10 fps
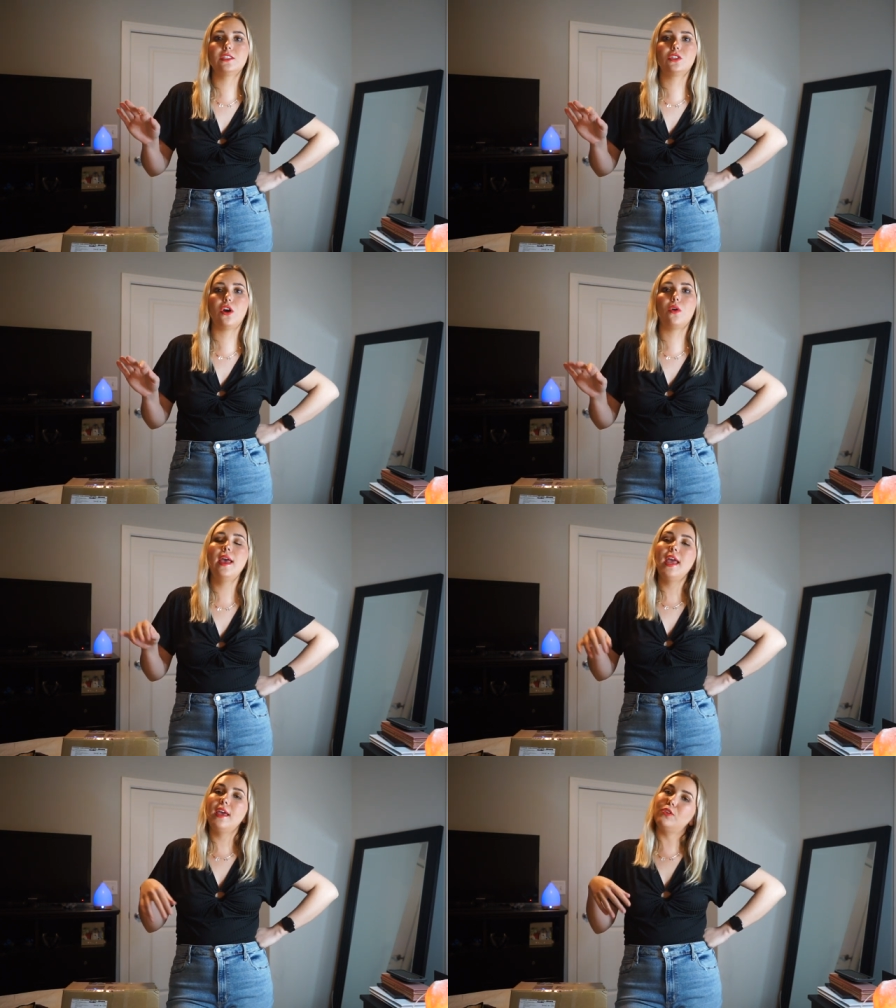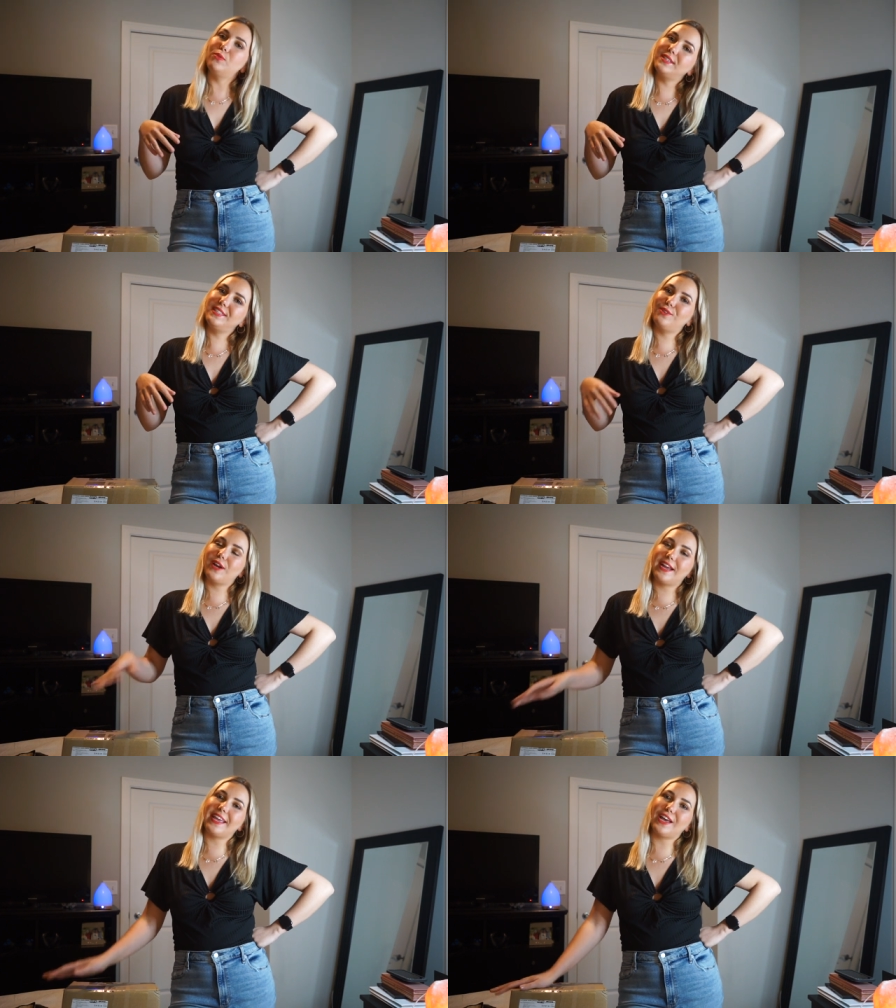So if you wanna see
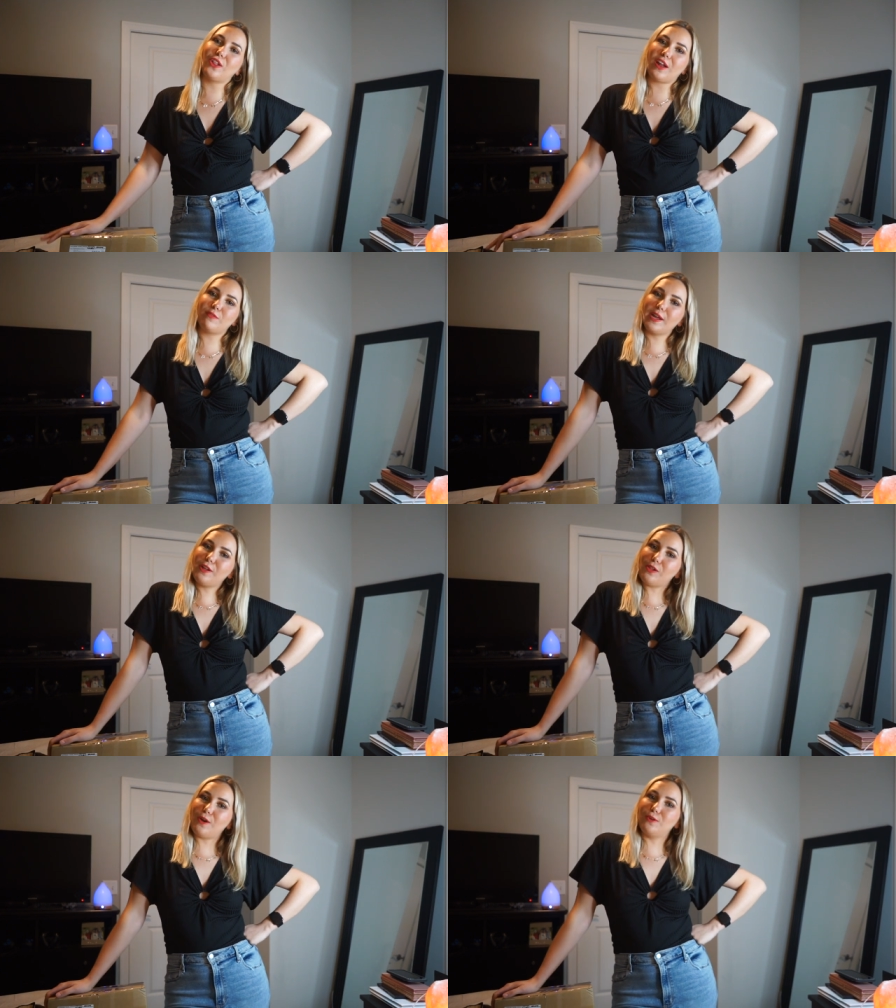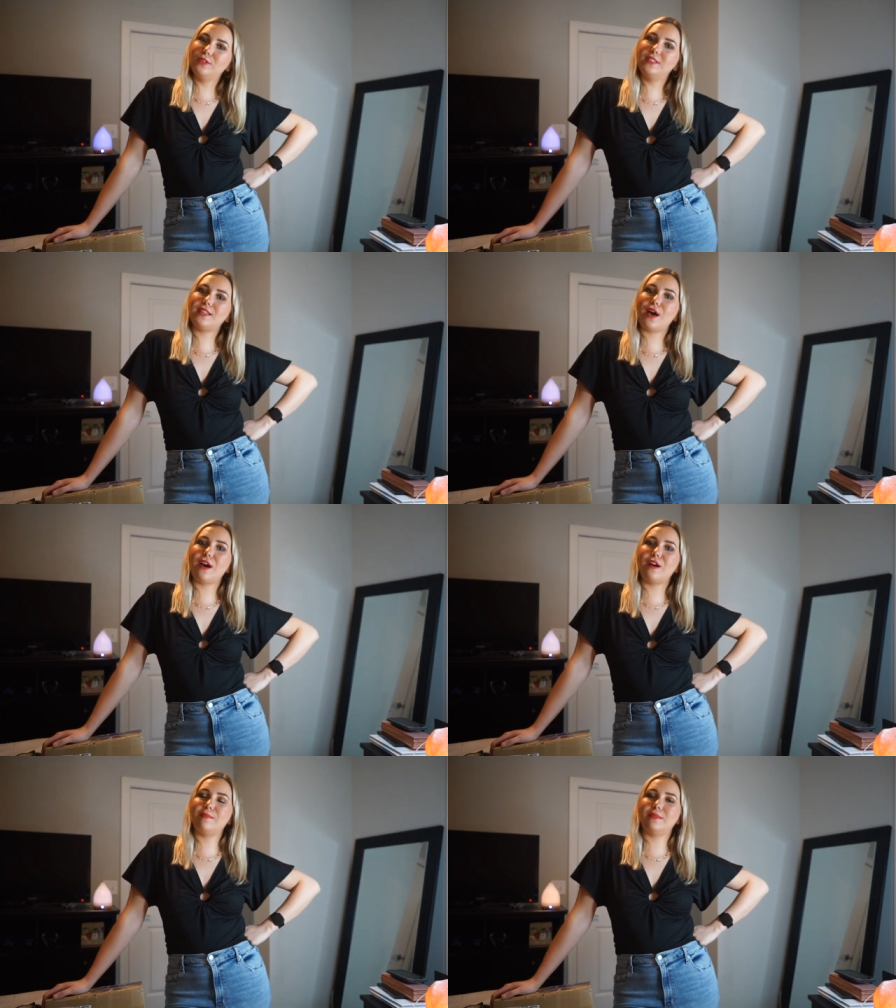where I get a lot of my clothes
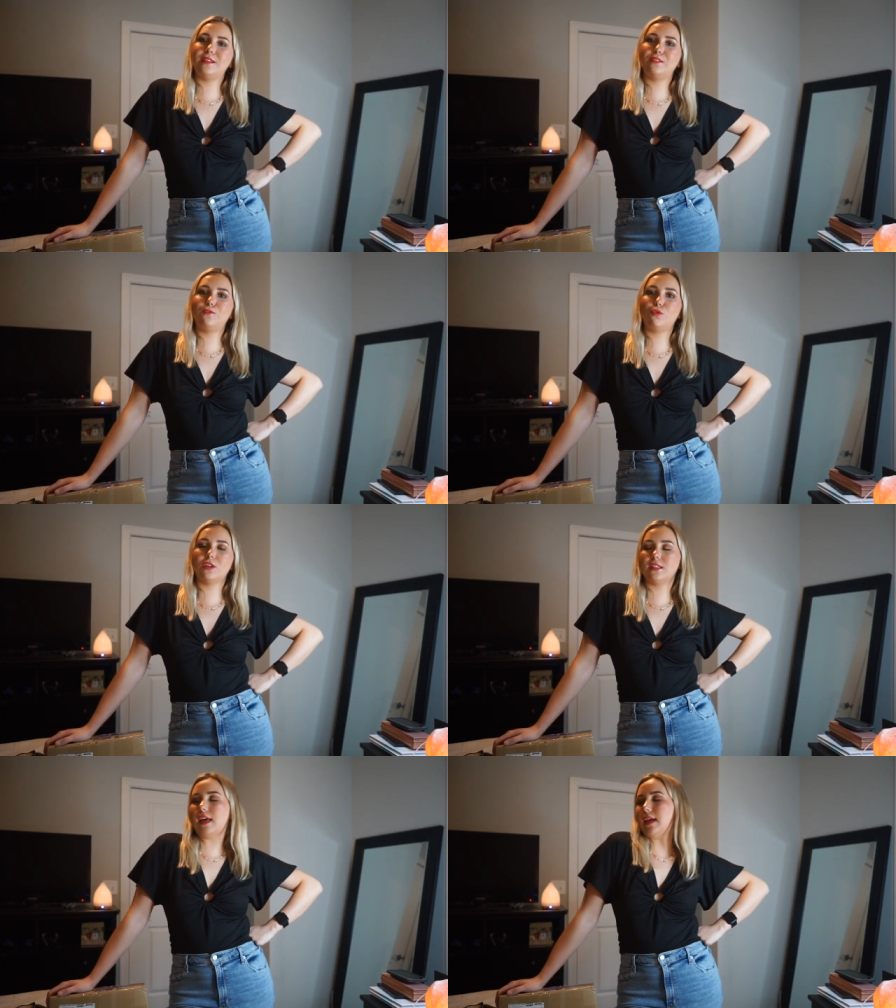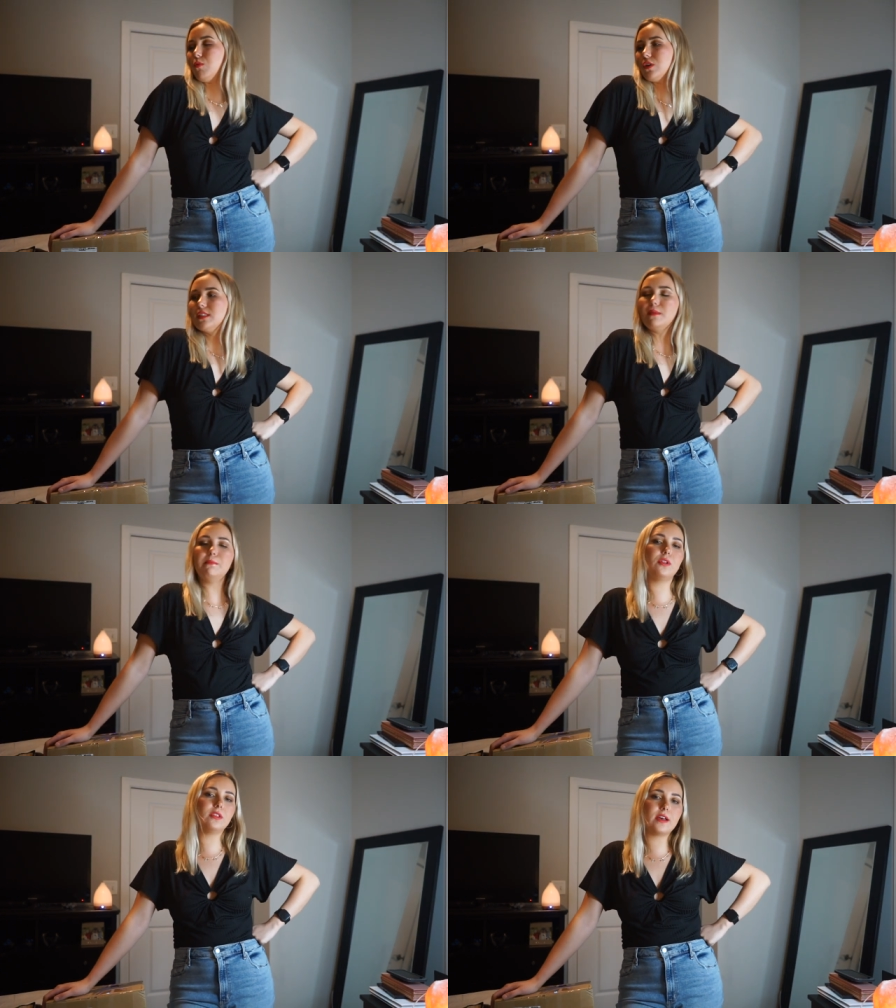um, for like more
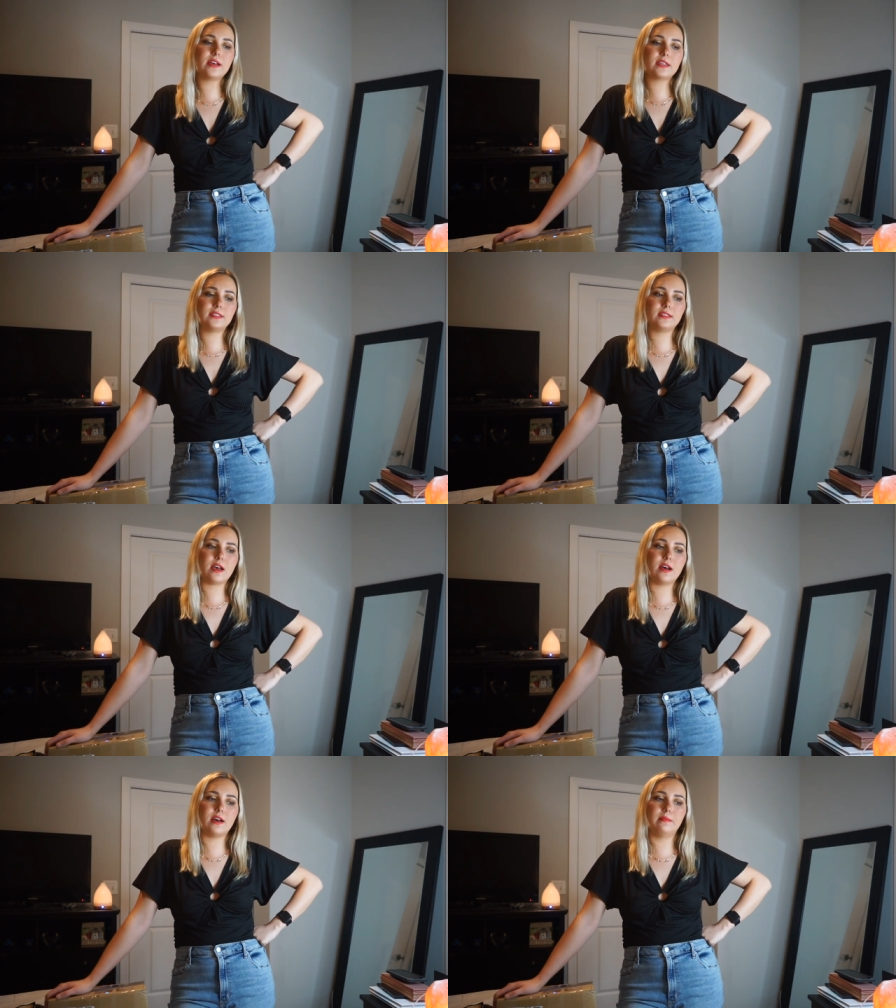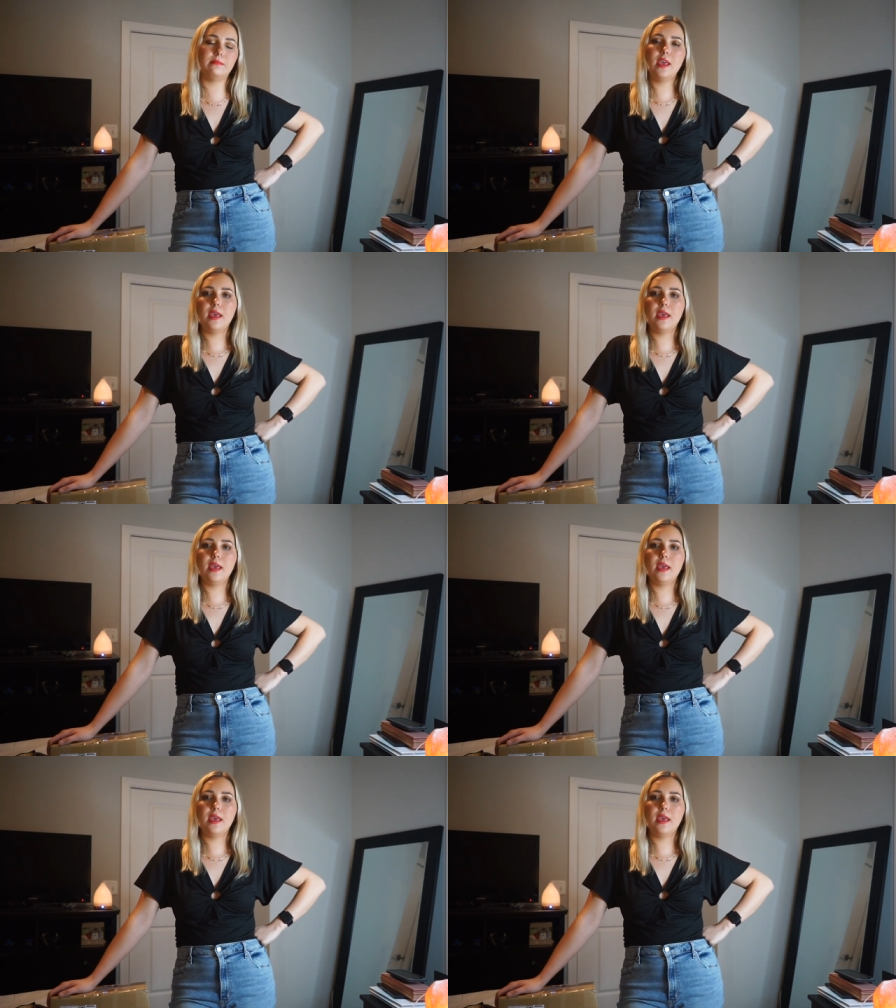simple looks, um,